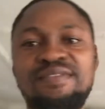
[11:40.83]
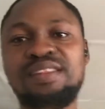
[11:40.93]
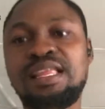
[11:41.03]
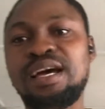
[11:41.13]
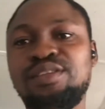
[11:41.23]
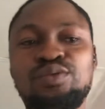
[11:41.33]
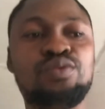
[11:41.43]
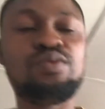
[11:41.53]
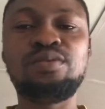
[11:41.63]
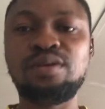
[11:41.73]
that
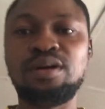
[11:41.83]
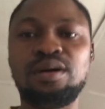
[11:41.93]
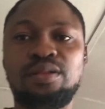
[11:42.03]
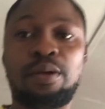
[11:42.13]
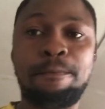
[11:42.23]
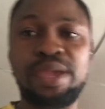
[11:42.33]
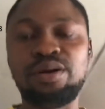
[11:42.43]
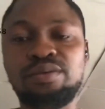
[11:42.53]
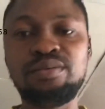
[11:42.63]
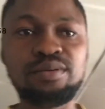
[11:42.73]
to the
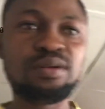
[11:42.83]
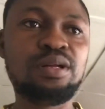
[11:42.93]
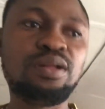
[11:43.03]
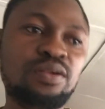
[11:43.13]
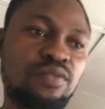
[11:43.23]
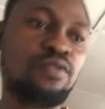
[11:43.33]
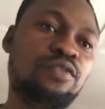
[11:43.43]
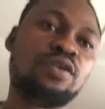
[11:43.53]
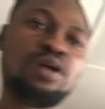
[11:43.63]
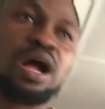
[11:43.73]
meal
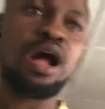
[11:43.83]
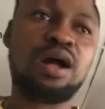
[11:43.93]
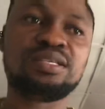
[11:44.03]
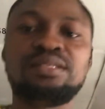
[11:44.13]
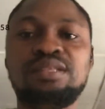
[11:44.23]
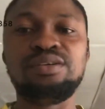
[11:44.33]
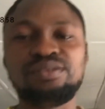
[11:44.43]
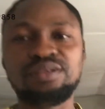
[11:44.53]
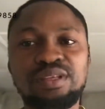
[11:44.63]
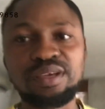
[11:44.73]
for our snails
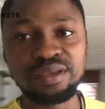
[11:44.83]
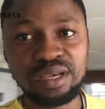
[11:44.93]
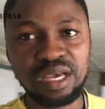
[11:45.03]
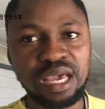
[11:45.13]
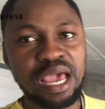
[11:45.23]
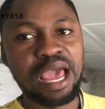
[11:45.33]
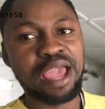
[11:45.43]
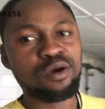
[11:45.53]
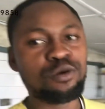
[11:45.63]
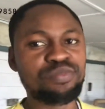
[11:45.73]
today. I
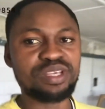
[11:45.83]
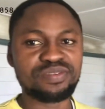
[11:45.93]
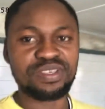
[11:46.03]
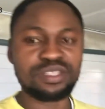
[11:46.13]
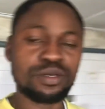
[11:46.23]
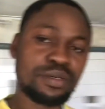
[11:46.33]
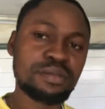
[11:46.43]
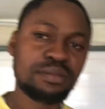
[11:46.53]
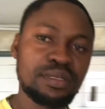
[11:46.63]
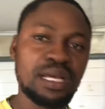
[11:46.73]
hope this video
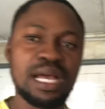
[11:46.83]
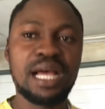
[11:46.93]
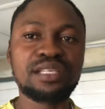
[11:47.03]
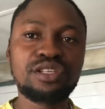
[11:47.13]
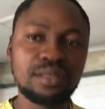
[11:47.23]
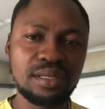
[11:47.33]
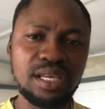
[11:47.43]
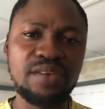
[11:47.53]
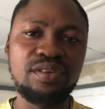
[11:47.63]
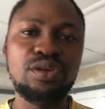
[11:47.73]
has
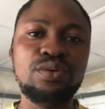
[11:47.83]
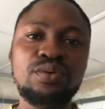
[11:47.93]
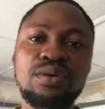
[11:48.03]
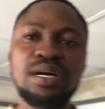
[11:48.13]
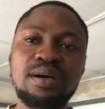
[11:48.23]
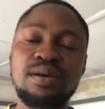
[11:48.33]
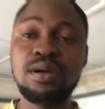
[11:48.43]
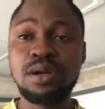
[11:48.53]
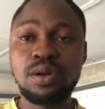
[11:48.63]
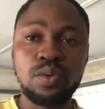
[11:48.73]
given you
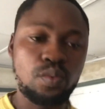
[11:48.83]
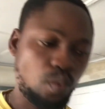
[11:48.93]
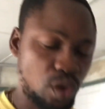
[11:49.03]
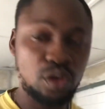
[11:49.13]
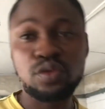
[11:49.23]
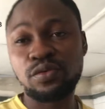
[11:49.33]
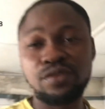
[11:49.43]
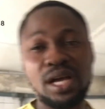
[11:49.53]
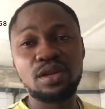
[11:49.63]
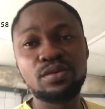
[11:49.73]
one or two
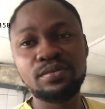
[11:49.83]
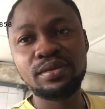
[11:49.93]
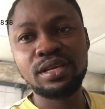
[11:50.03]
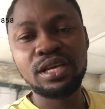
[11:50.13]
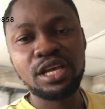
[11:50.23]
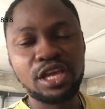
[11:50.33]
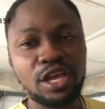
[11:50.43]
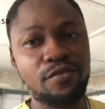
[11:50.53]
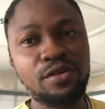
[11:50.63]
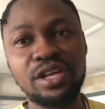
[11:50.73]
value.
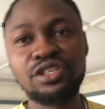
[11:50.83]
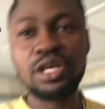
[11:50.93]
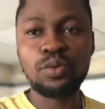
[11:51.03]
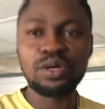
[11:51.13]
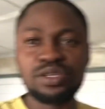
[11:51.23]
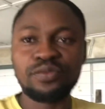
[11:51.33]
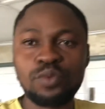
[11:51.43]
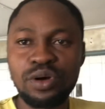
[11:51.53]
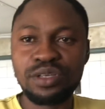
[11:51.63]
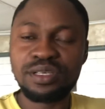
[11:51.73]
If you enjoy what you've
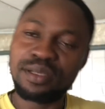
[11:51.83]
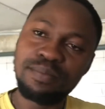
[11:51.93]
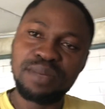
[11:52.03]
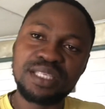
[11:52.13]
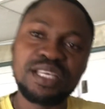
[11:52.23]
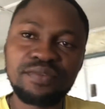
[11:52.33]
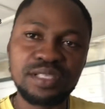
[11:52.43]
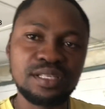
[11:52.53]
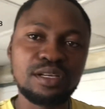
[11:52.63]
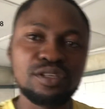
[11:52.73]
watched, please give us a
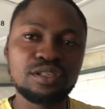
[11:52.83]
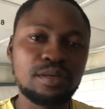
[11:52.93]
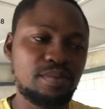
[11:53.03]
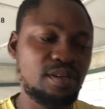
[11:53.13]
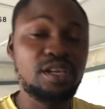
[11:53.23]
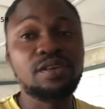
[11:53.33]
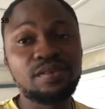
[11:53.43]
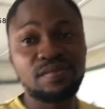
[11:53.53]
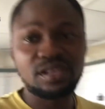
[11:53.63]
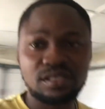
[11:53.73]
thumbs up. If you've
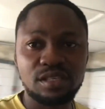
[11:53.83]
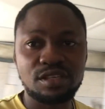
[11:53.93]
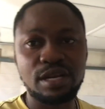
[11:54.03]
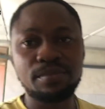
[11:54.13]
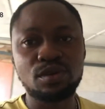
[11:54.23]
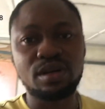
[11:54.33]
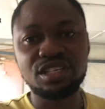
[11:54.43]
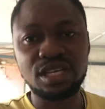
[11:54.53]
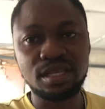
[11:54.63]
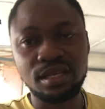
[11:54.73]
not subscribed to our
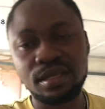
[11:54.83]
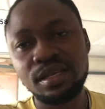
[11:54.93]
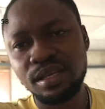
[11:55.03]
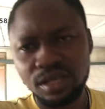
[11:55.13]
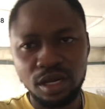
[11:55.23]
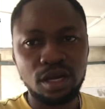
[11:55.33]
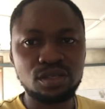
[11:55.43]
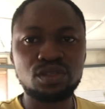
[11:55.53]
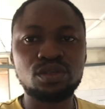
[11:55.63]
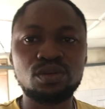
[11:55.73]
channel,
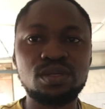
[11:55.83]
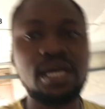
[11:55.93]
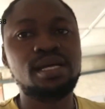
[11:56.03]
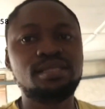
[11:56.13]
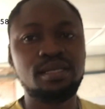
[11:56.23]
also do that.